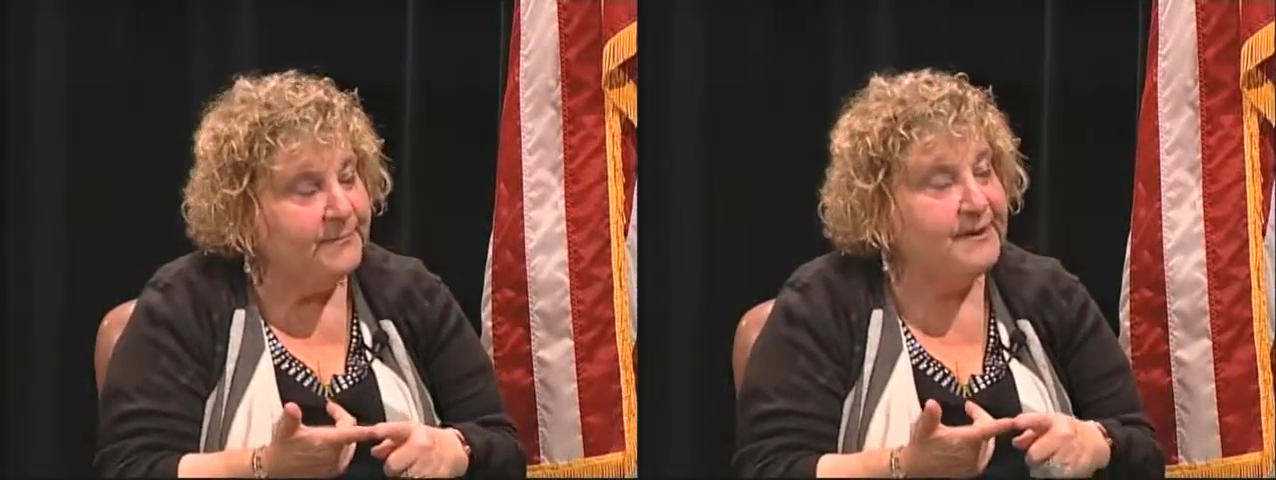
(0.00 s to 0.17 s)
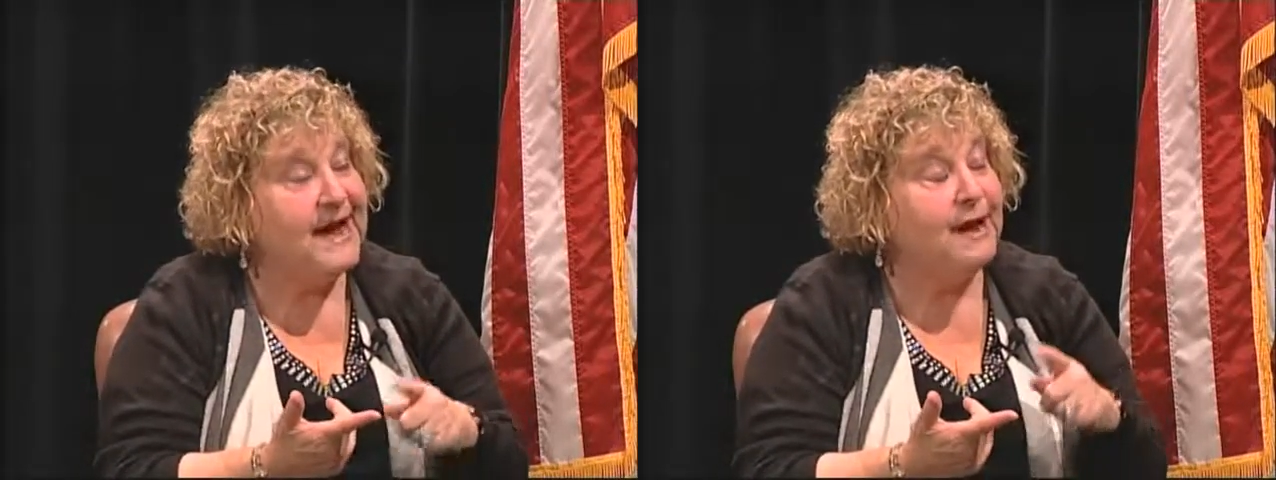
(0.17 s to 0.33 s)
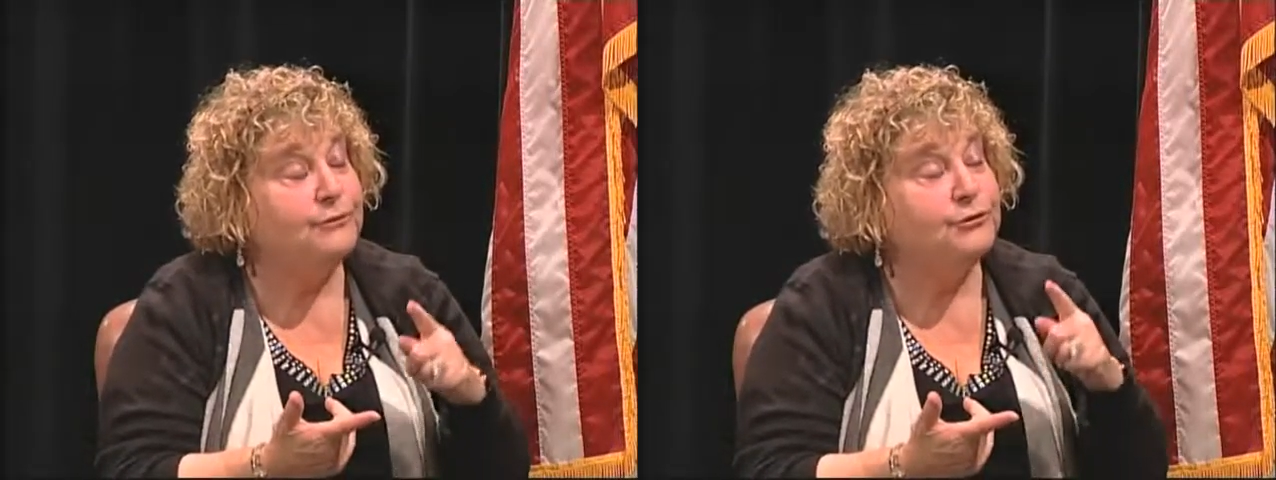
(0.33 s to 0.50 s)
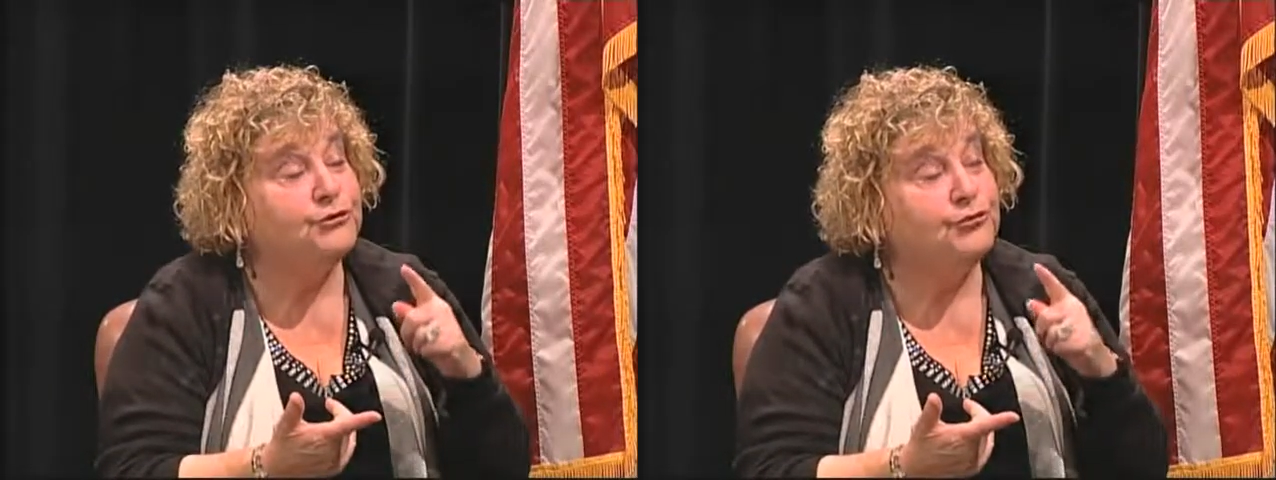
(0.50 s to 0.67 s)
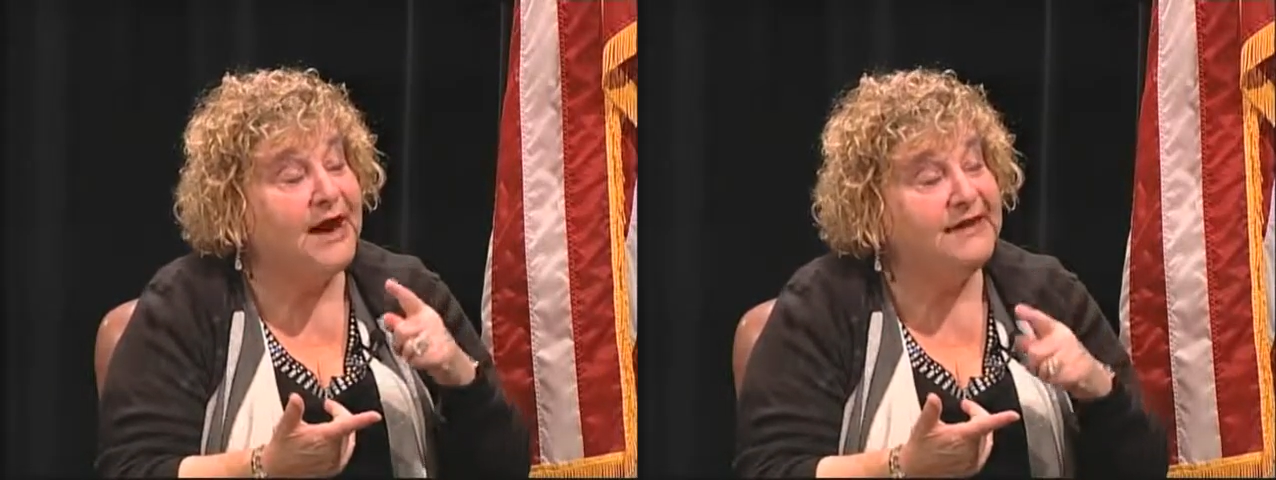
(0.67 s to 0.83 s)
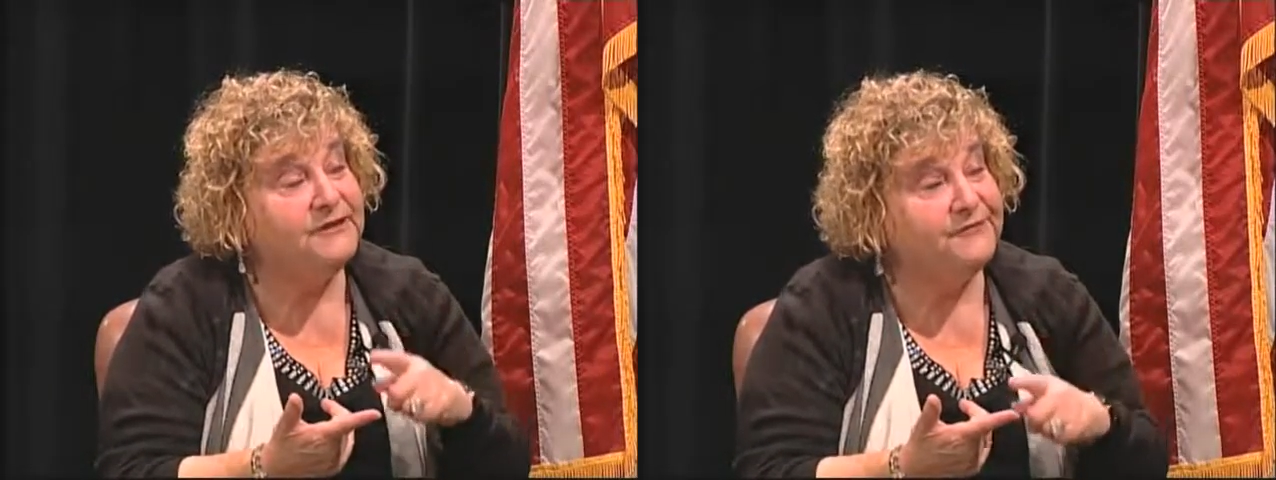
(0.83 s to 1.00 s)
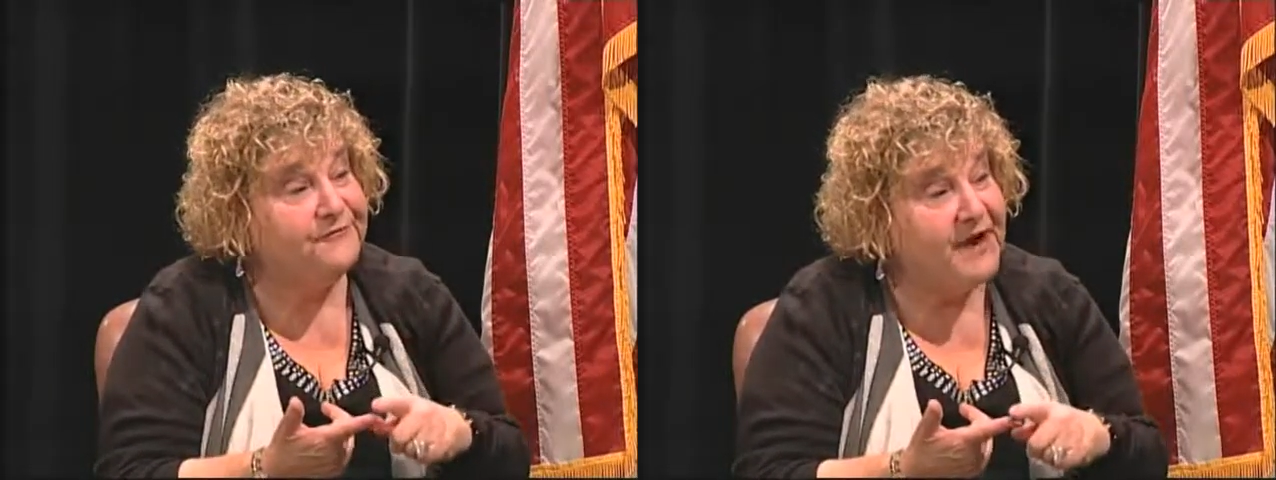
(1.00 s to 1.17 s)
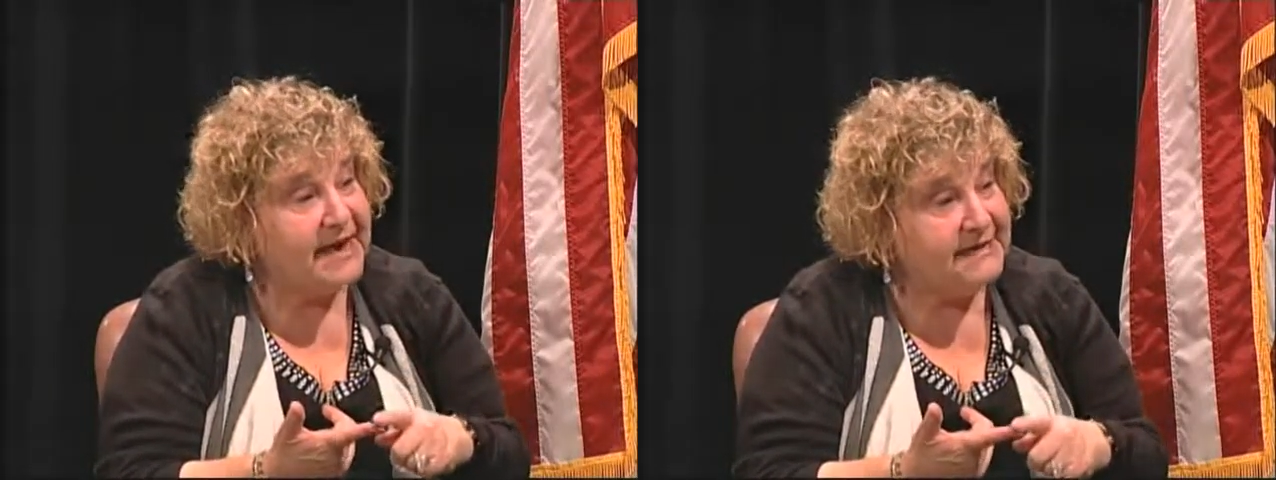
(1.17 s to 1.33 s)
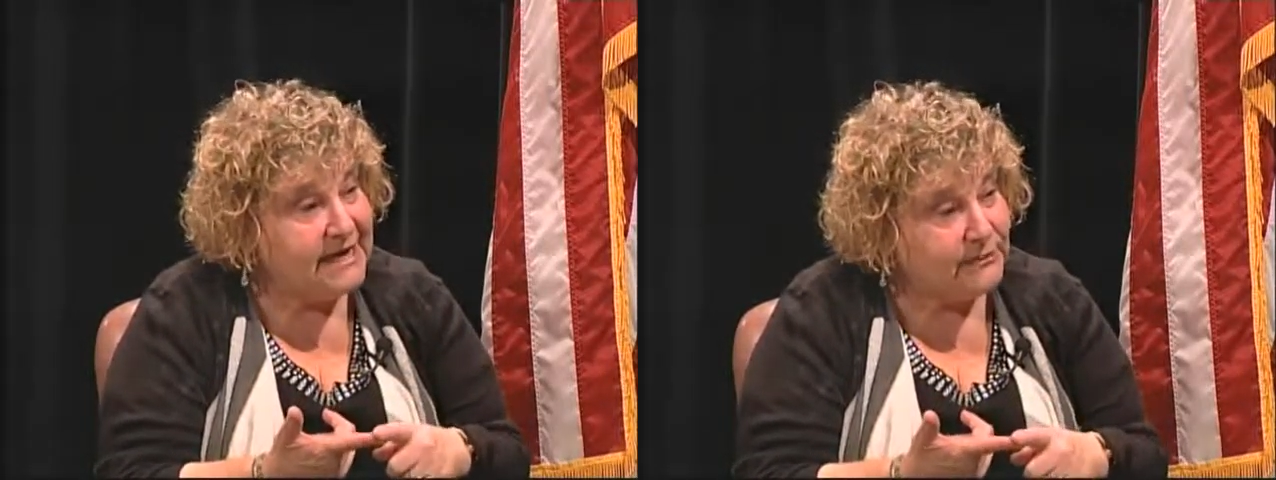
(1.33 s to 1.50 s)
but I will try to
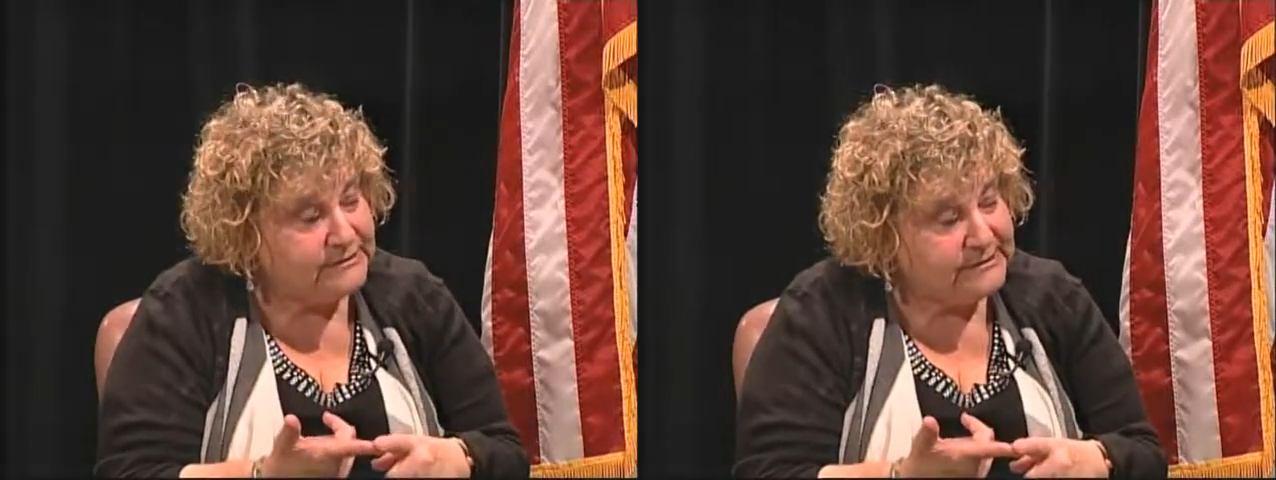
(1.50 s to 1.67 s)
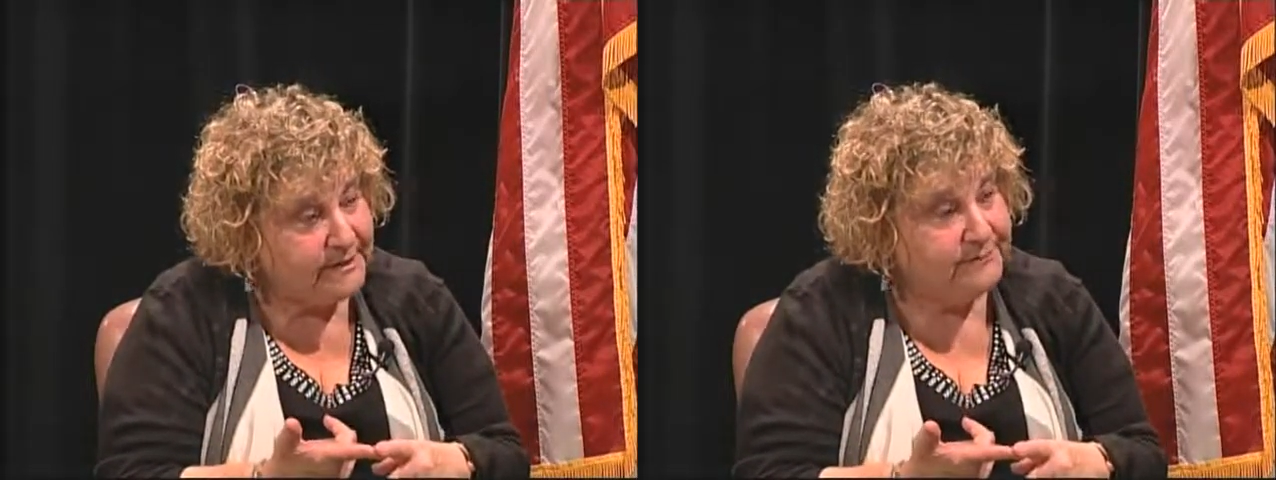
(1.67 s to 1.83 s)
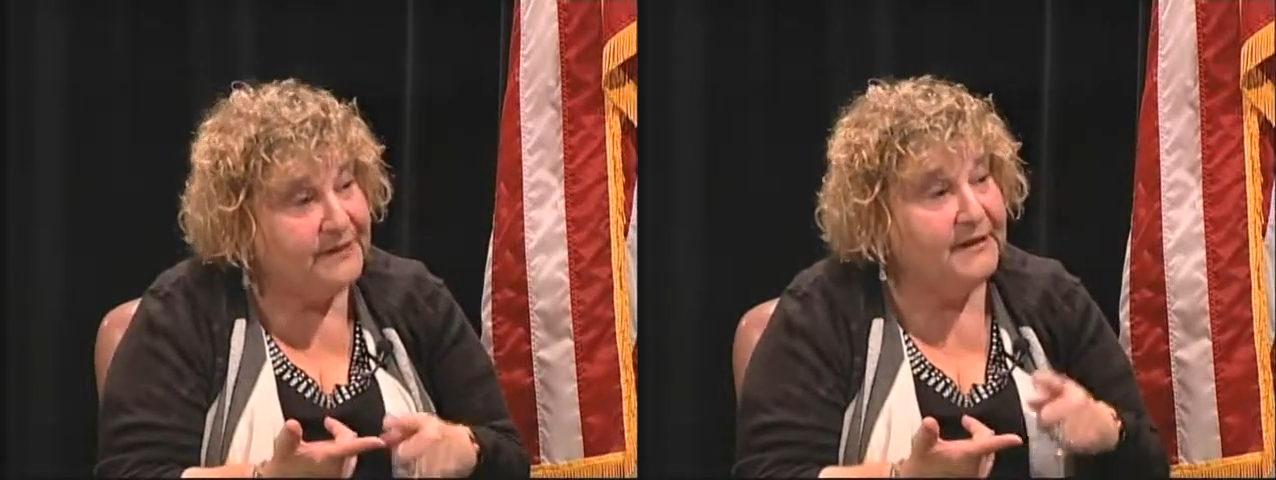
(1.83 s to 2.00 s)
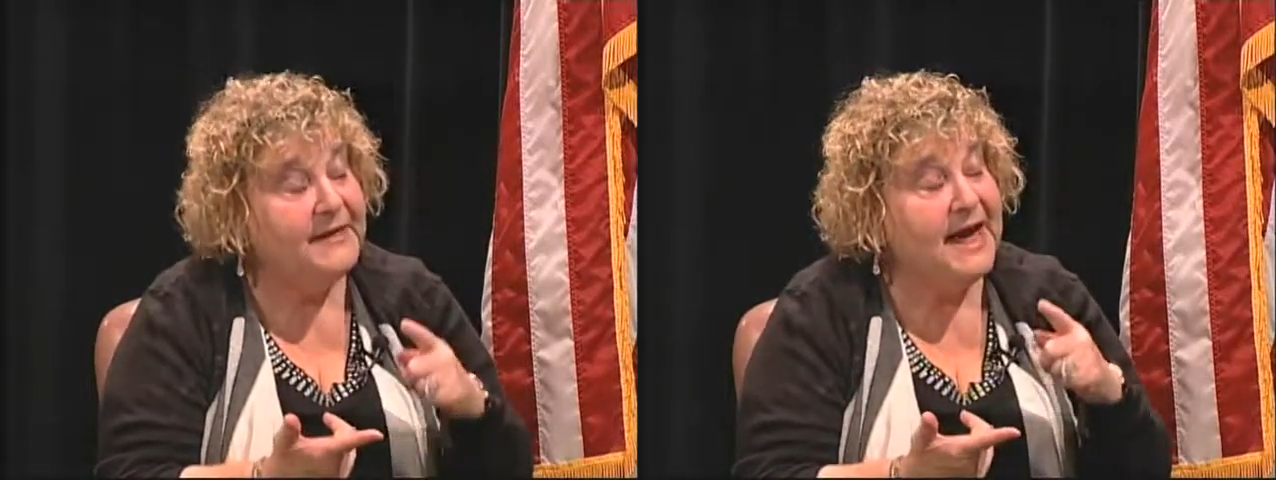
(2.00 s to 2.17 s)
find out something